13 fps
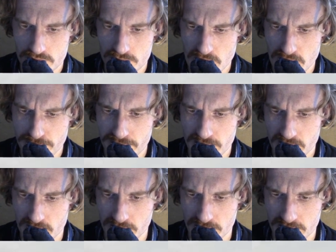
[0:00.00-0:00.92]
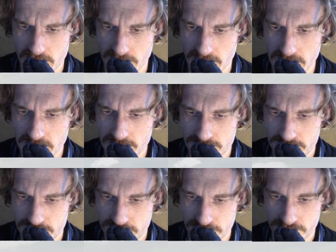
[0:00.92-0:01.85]
How far out did I click?
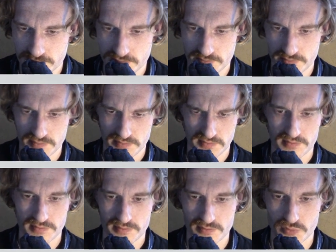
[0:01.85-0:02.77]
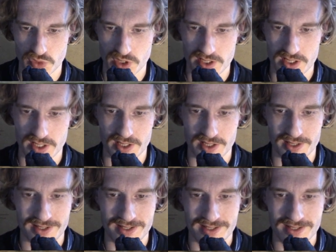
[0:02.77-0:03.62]
Was the